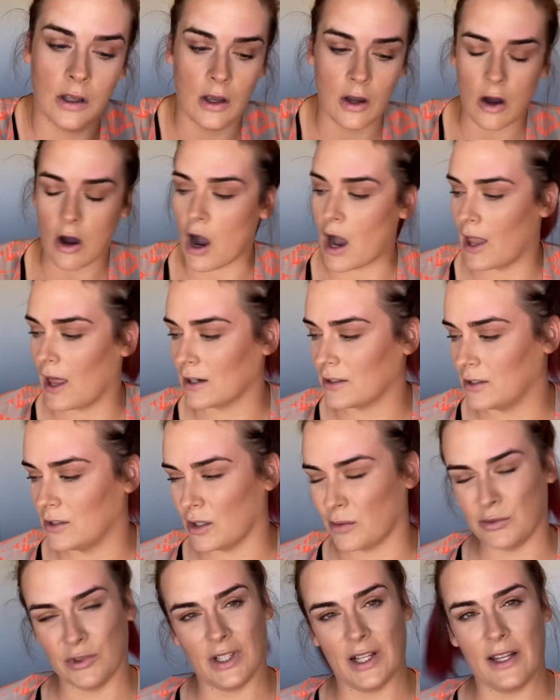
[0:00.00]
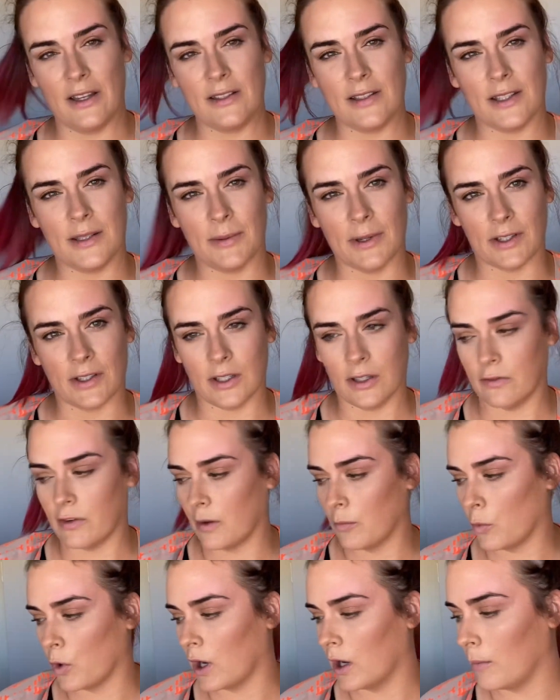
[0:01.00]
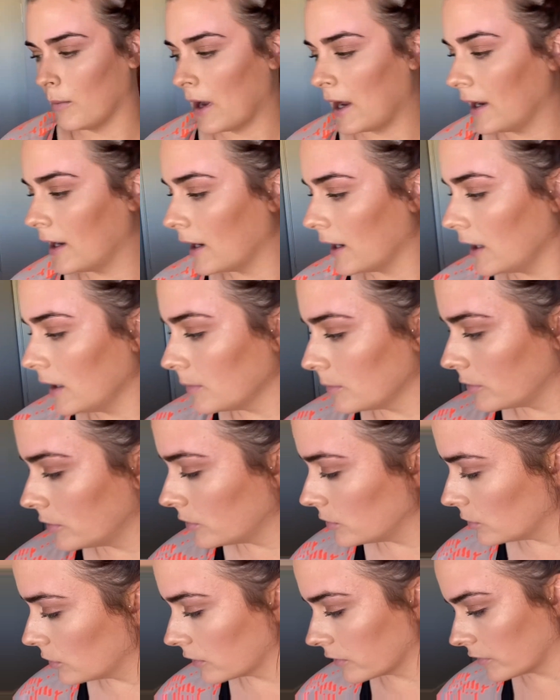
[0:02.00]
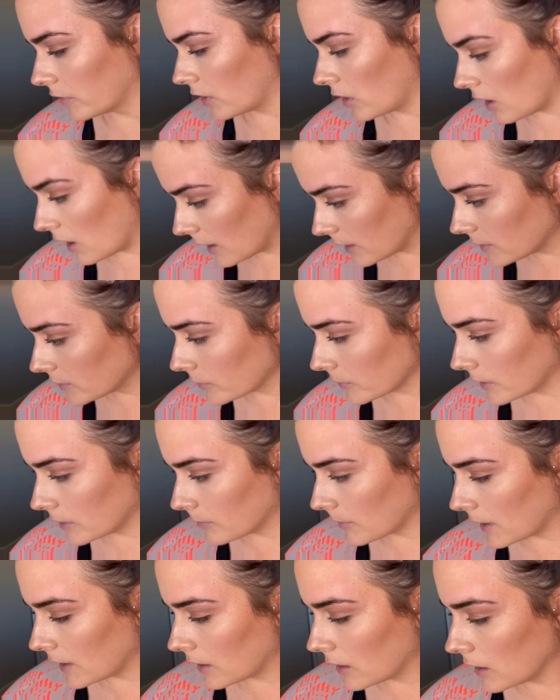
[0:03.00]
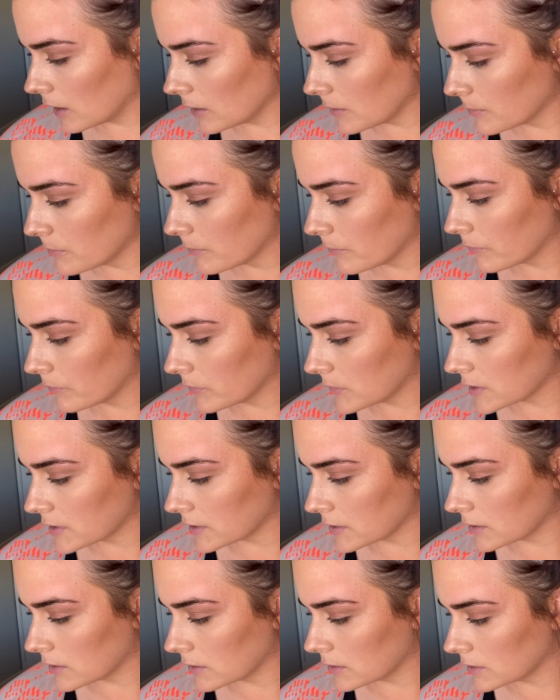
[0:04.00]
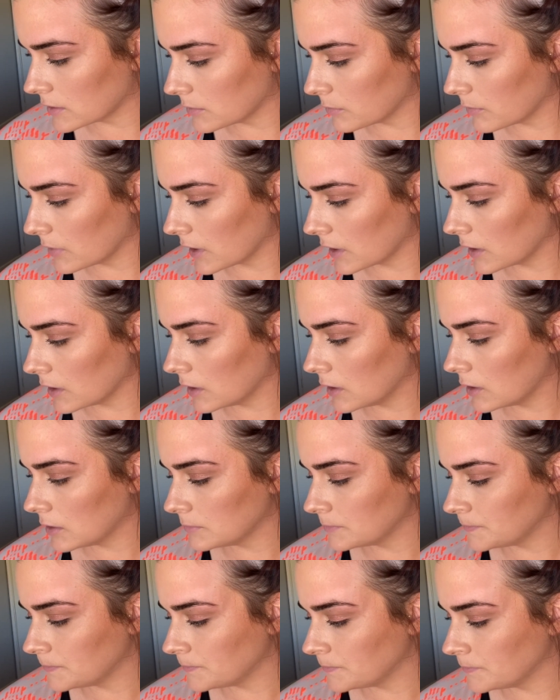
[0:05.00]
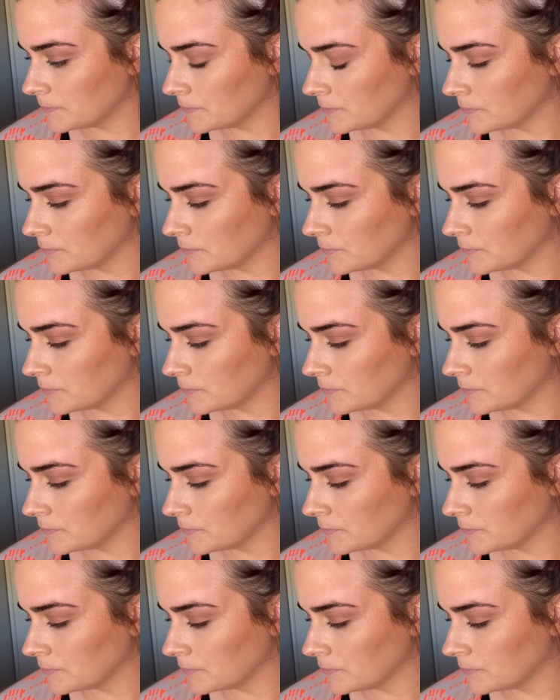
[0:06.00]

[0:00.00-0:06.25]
I like to double cleanse, especially if I'm wearing makeup or if a client's wearing makeup. So I'll dip back in.